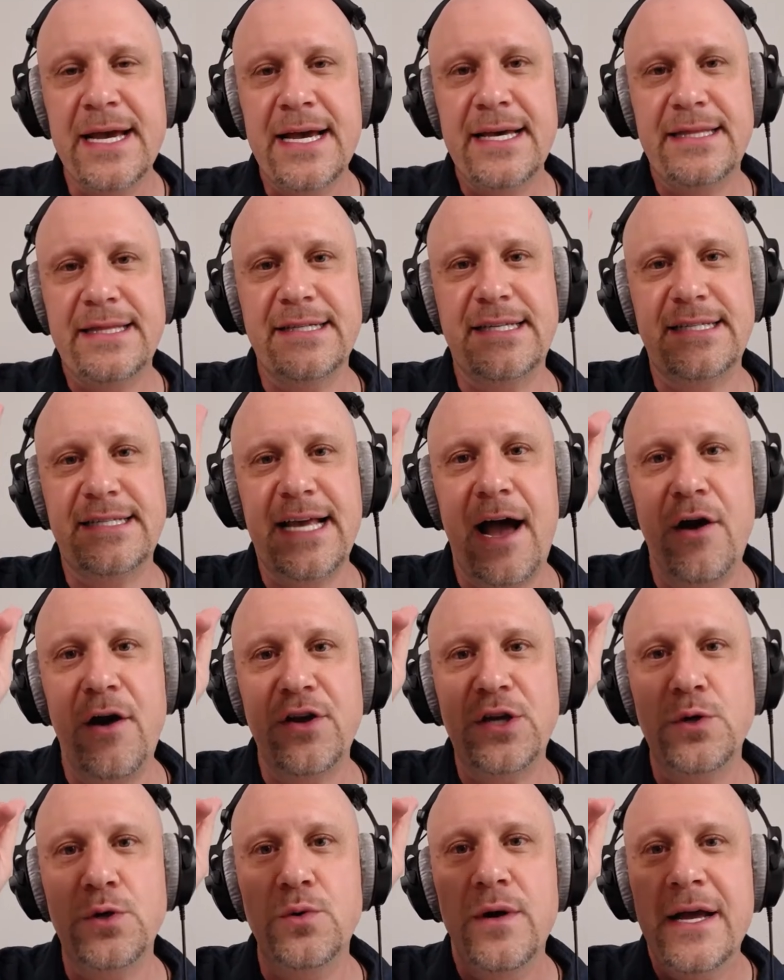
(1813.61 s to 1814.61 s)
This is how
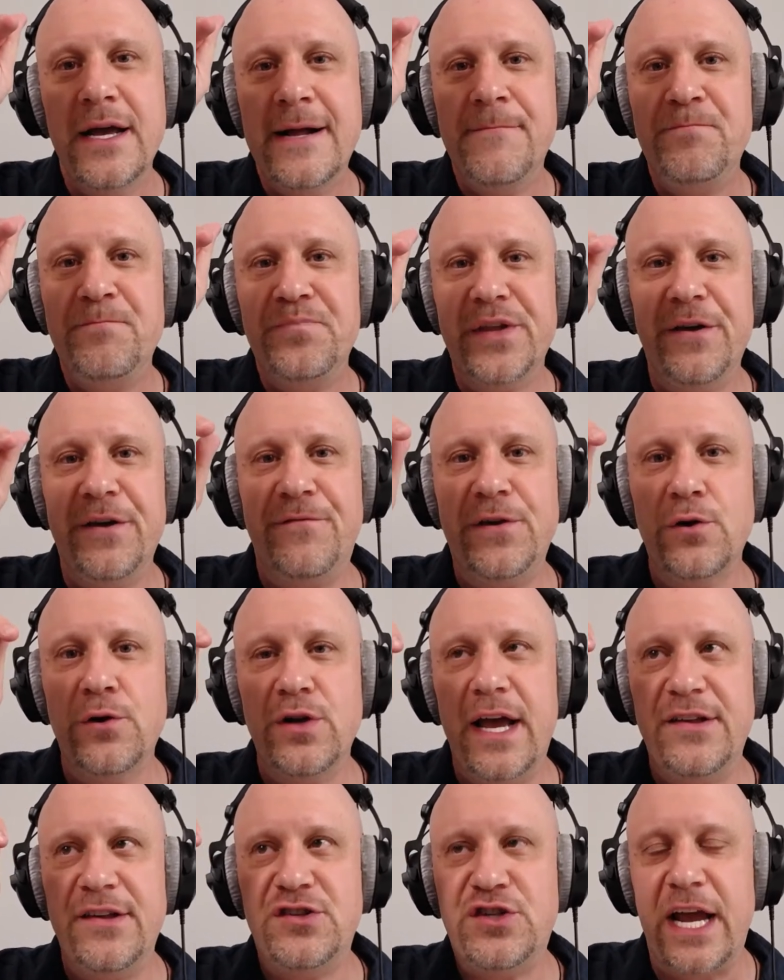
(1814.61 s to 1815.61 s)
you, if you're,
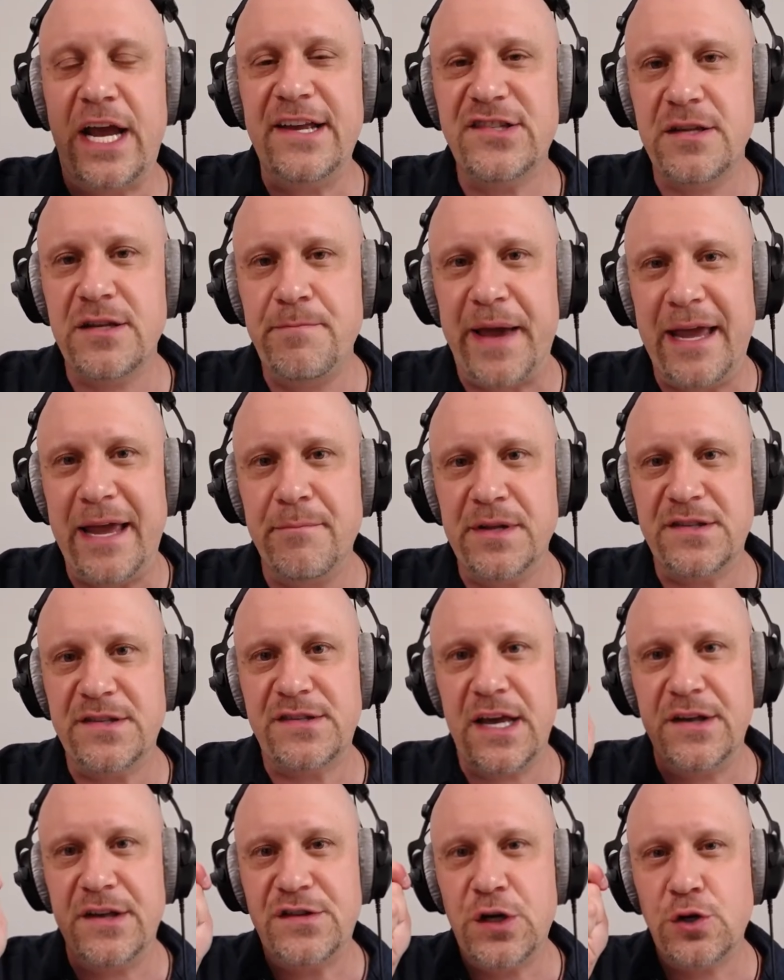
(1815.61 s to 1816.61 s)
as Jason Bateman
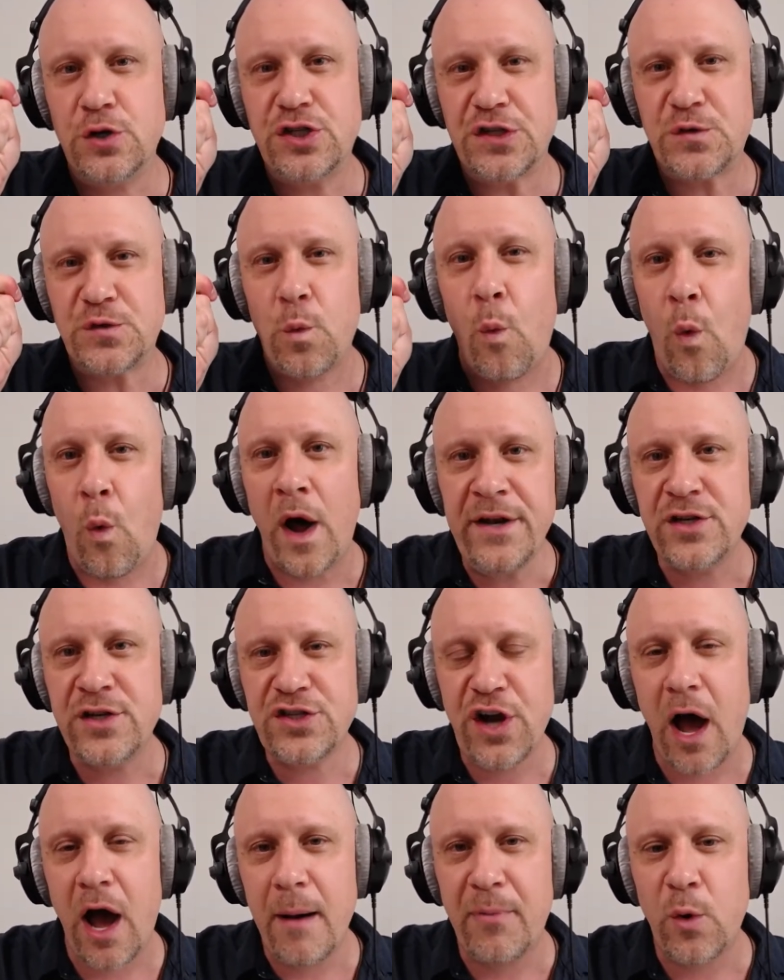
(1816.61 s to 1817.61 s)
says, you're just one
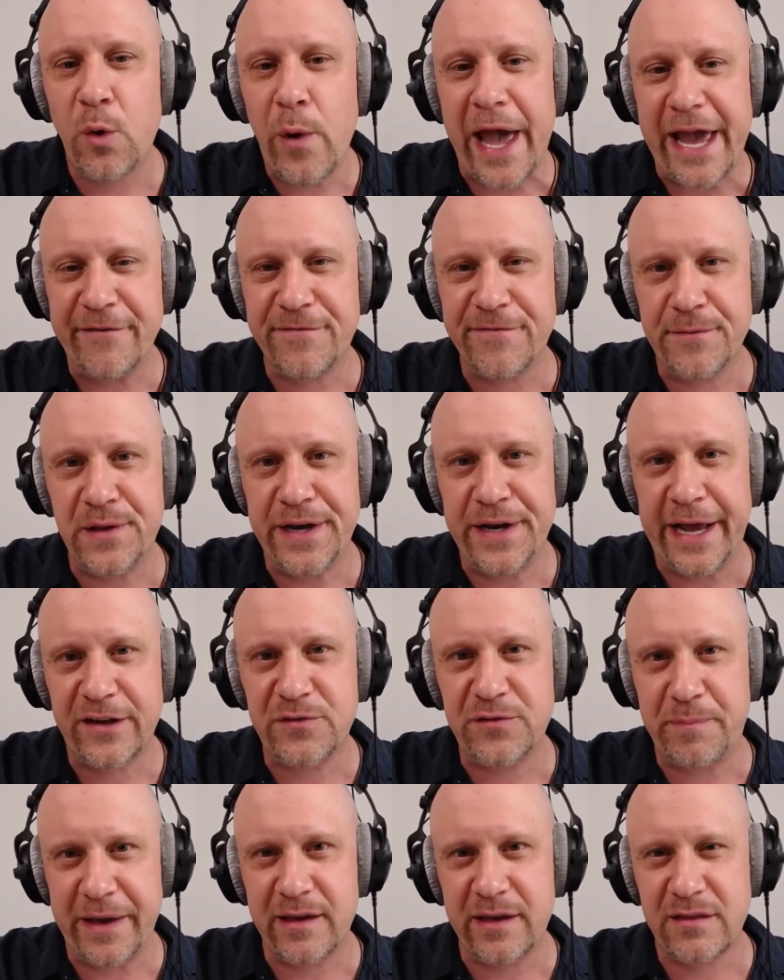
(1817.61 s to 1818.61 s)
job away from the
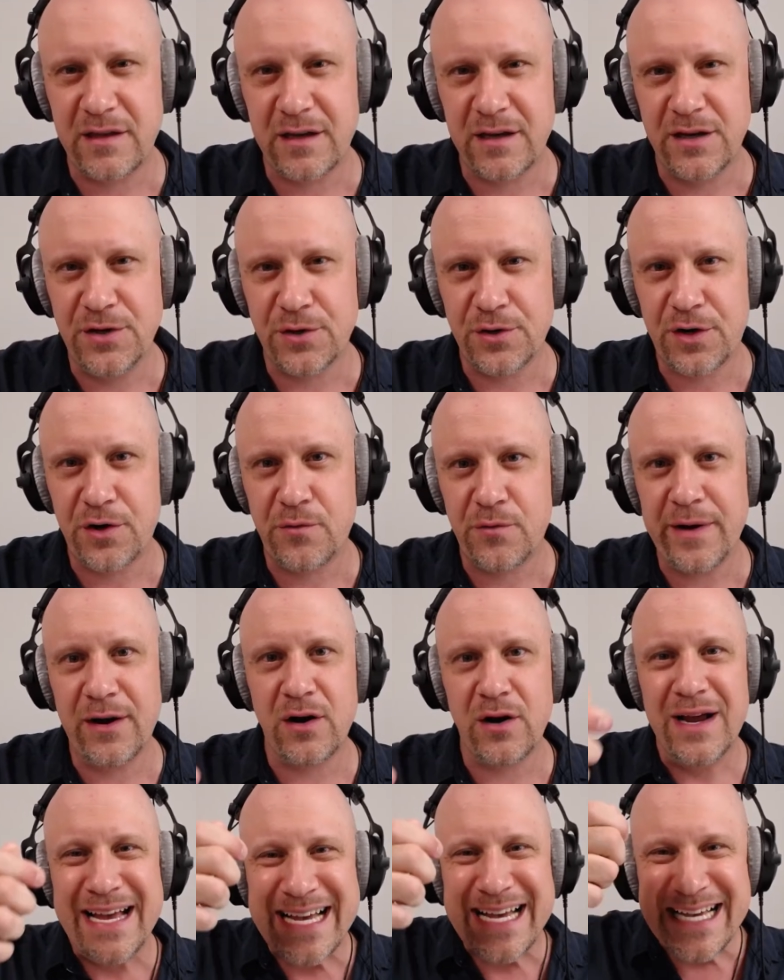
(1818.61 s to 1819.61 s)
next big thing in your
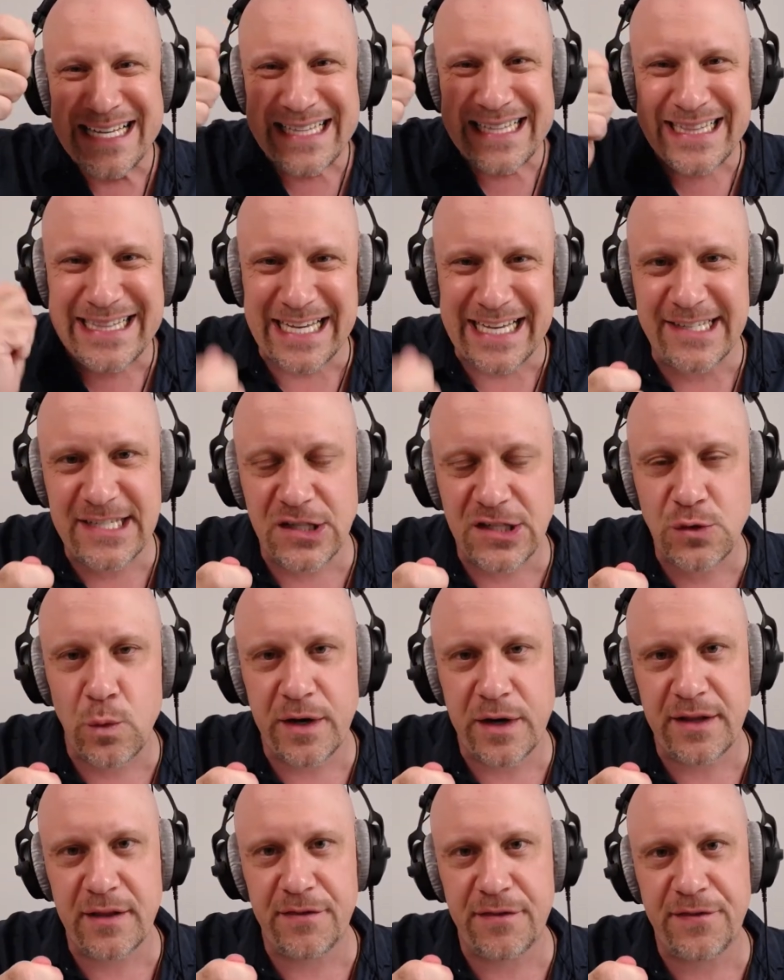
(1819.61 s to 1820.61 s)
career. This is one
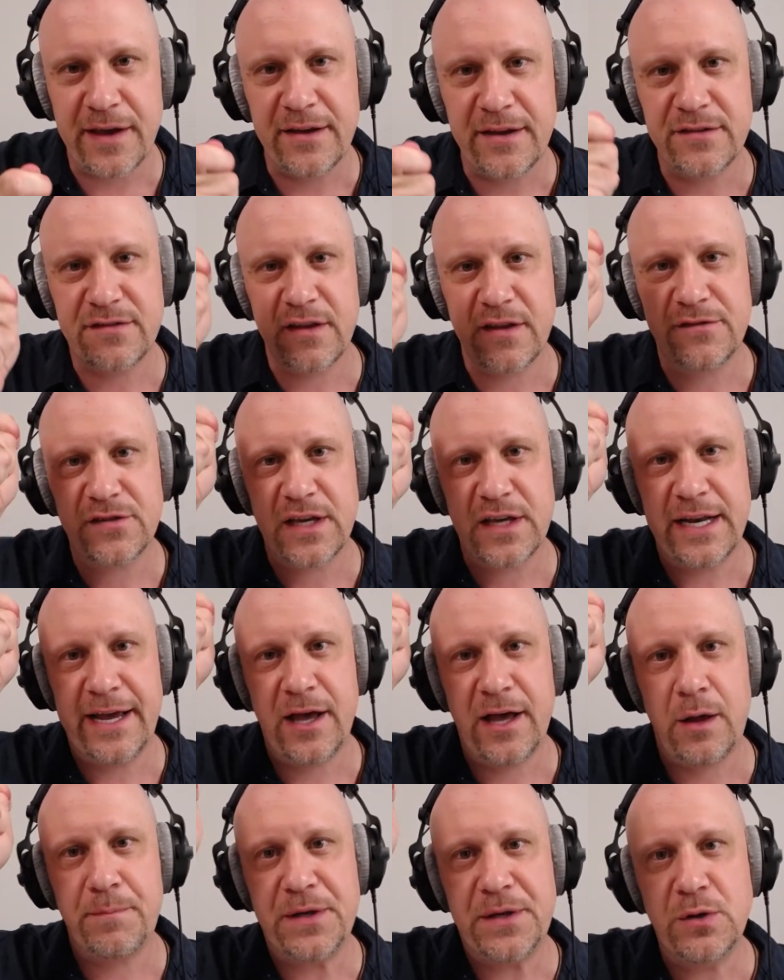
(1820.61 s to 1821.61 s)
of the things that's going to
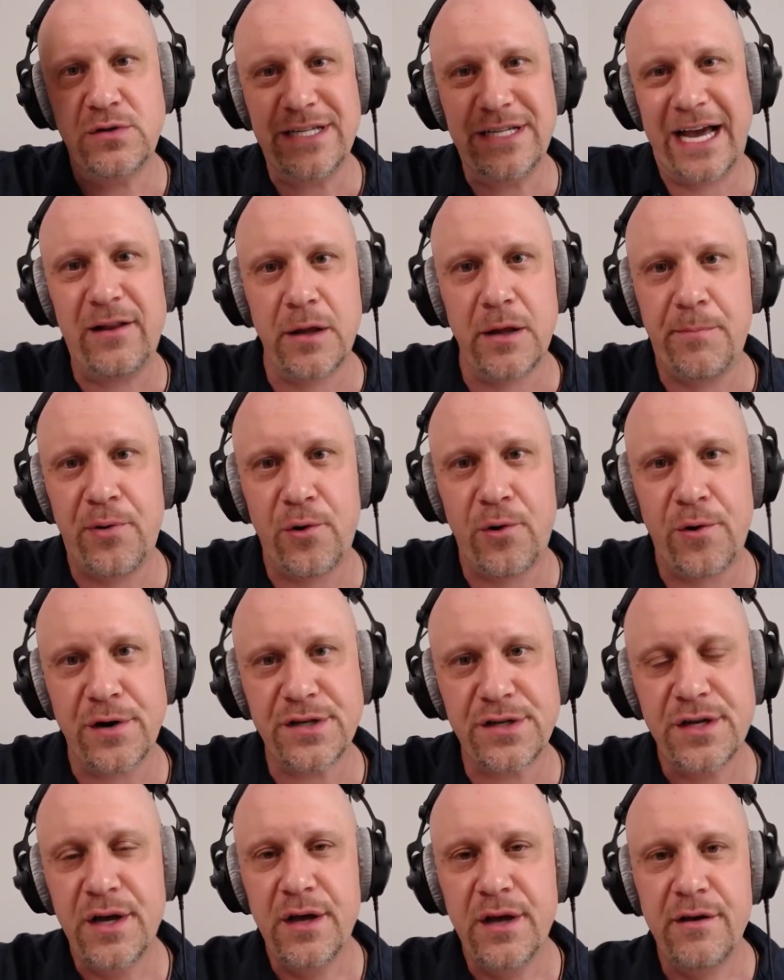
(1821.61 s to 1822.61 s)
help you teleport
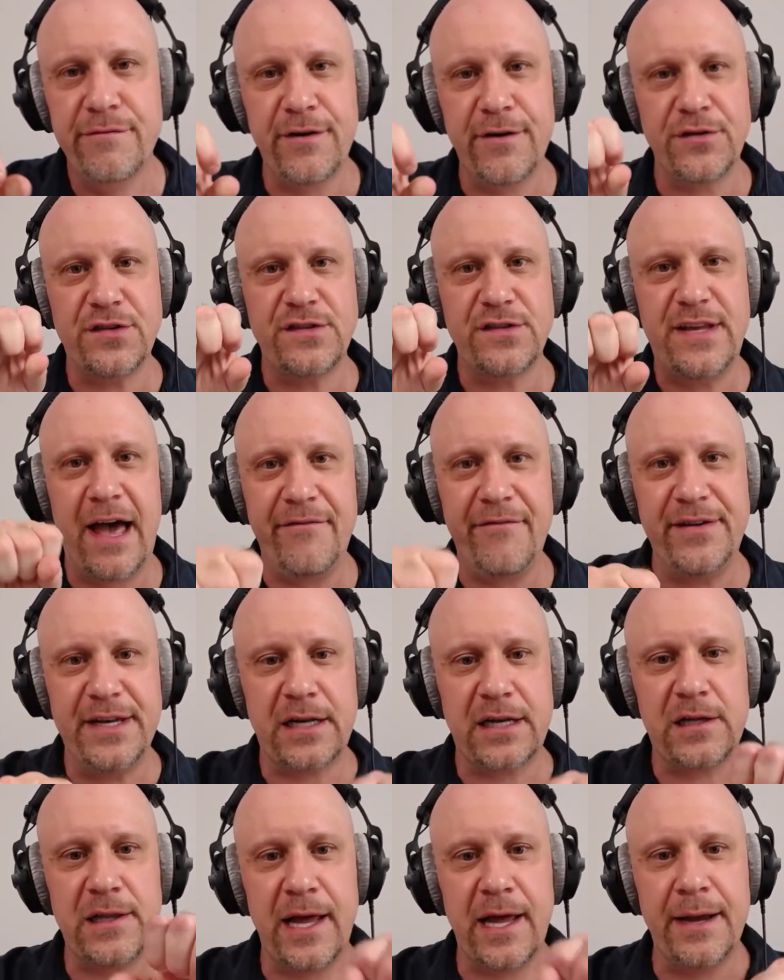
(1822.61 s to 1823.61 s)
versus having to
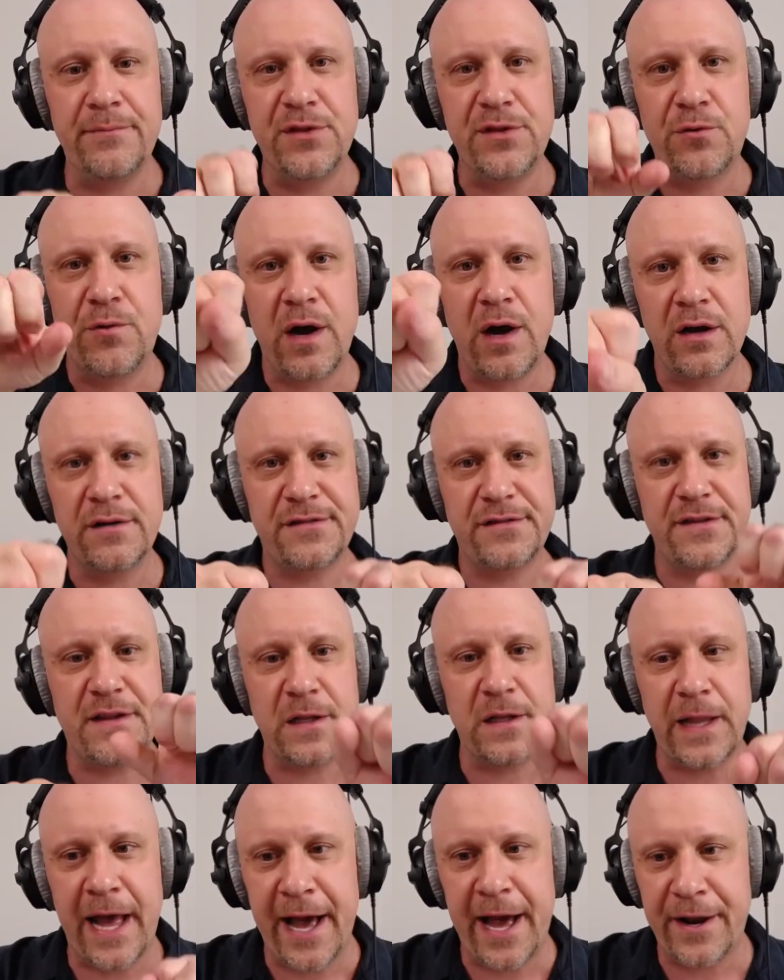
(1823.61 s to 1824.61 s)
climb the rungs of the
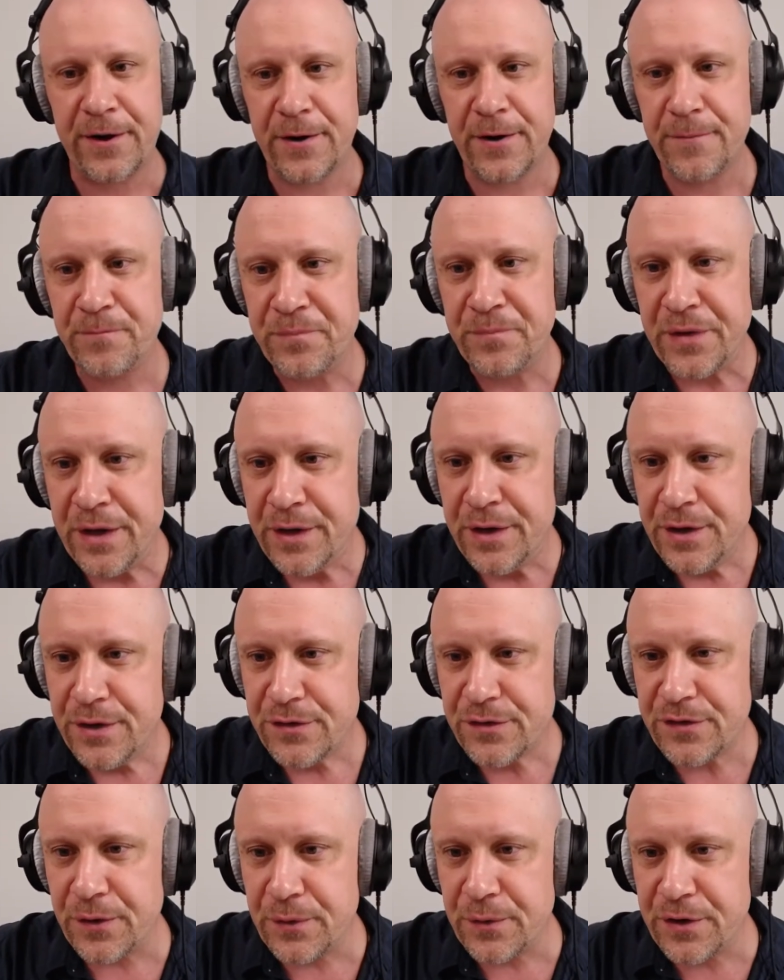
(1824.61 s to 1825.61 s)
ladder.
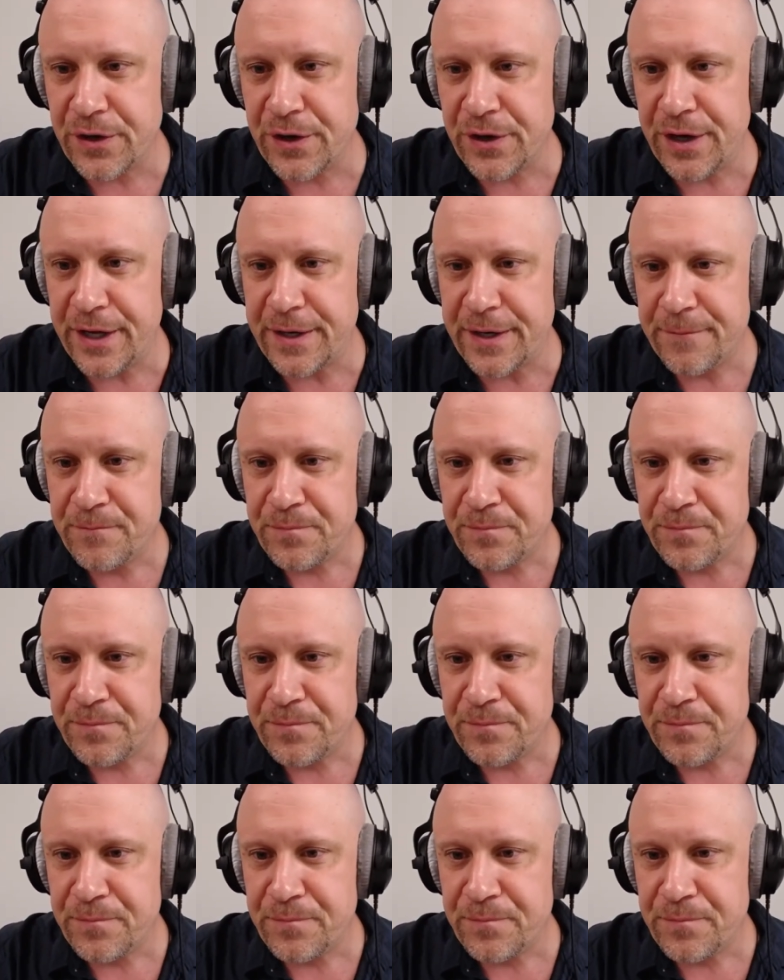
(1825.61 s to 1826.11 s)
So good.